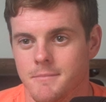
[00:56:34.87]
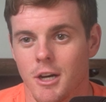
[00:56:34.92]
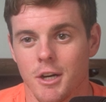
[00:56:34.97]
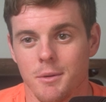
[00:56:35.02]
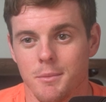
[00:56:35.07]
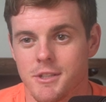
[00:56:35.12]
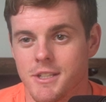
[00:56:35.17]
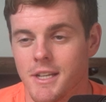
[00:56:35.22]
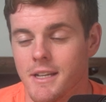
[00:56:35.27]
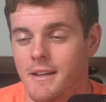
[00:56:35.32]

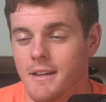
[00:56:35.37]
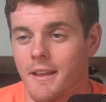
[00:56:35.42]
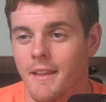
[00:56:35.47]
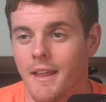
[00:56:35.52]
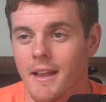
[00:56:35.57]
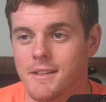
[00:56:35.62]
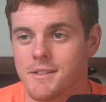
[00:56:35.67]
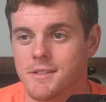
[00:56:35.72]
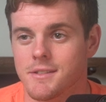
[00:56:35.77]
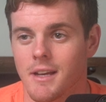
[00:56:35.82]
100%.
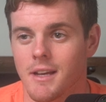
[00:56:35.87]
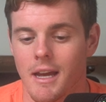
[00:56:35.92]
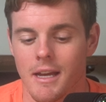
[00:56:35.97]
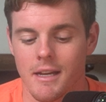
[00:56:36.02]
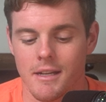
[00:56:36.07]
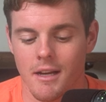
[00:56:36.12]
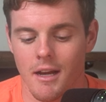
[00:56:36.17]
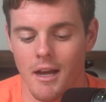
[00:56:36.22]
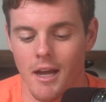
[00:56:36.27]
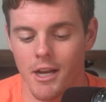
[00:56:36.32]
And
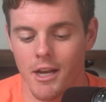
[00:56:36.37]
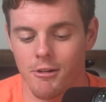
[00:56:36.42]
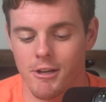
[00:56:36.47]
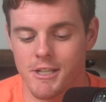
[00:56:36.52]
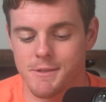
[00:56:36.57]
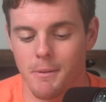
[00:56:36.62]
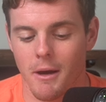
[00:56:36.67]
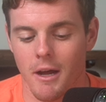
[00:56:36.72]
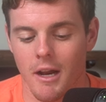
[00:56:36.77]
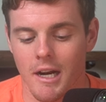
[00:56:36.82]
I agree
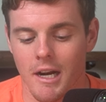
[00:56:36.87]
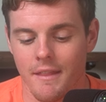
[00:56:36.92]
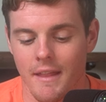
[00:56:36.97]
spot on.